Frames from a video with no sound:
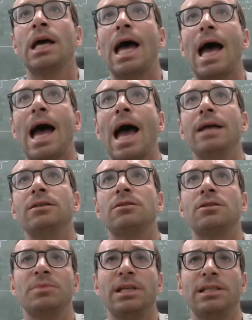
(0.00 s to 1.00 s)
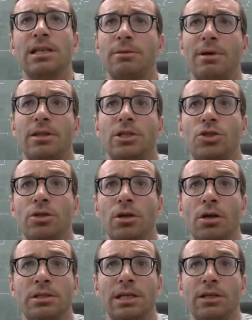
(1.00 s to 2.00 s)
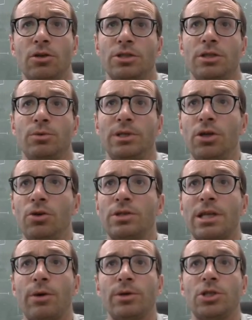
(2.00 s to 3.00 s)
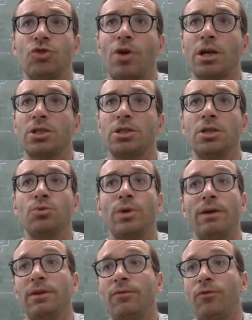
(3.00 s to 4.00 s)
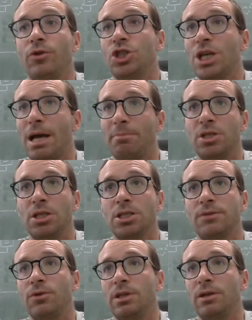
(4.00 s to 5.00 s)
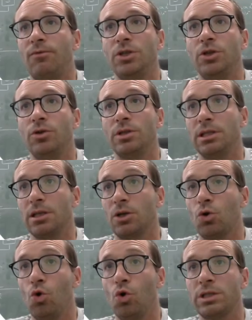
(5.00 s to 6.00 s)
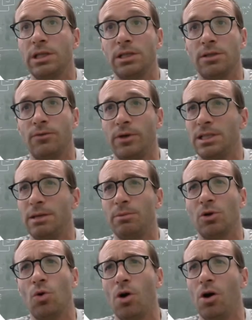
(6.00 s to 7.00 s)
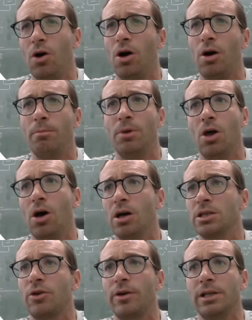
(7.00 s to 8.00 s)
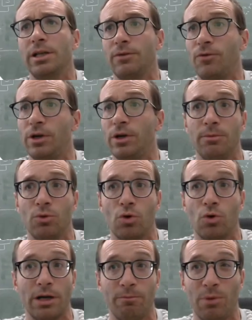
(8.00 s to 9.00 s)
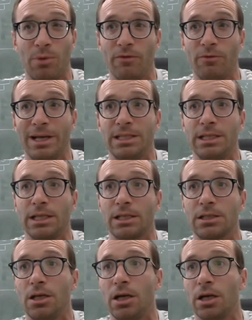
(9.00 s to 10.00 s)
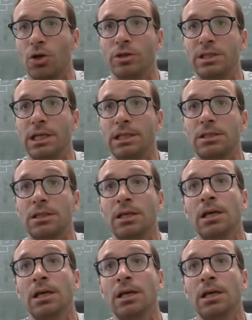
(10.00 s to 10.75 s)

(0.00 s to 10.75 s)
And some details about the technology we used, how it's structured. We have different chapters for the different units in the course. These are very typical R, BLAST, RNA-seq, very typical kind of bioinformatics content.